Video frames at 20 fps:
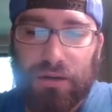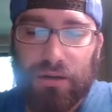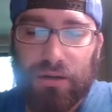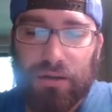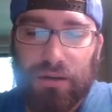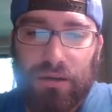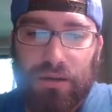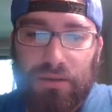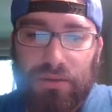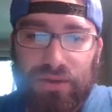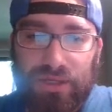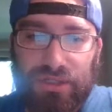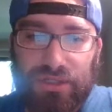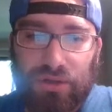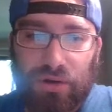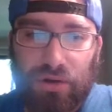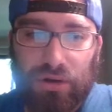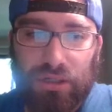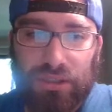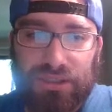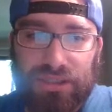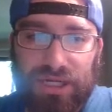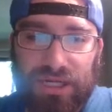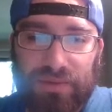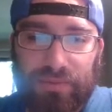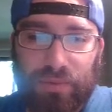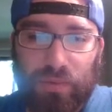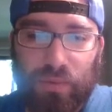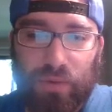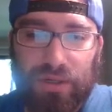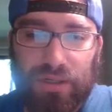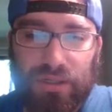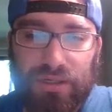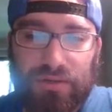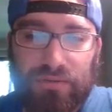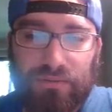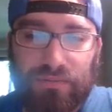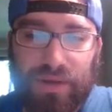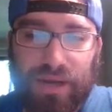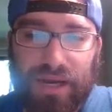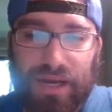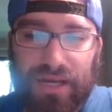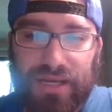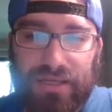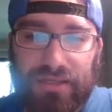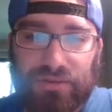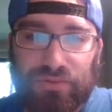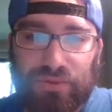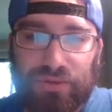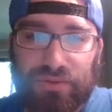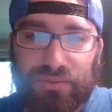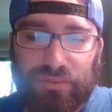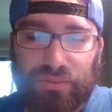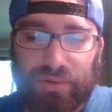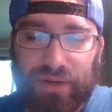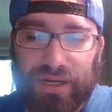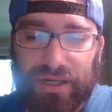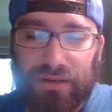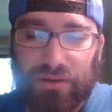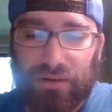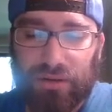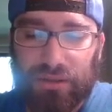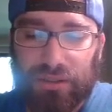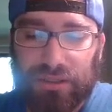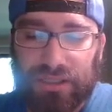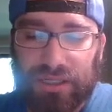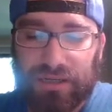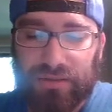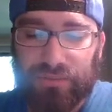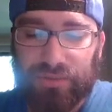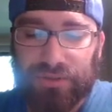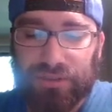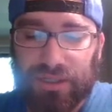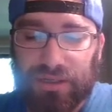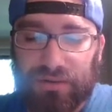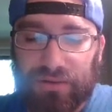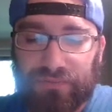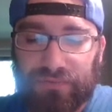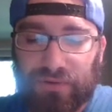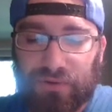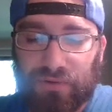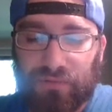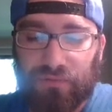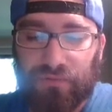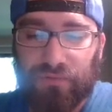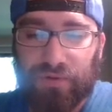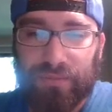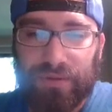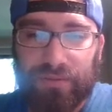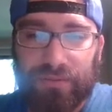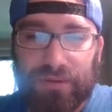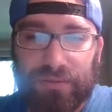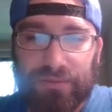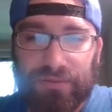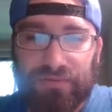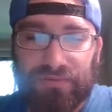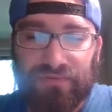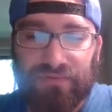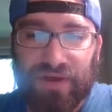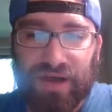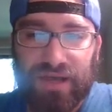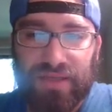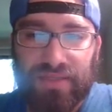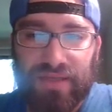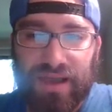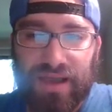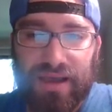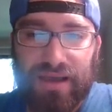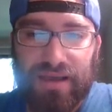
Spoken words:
this archetype, when combined with the branded archetype, which I don't even know if I'm going to be able to find that.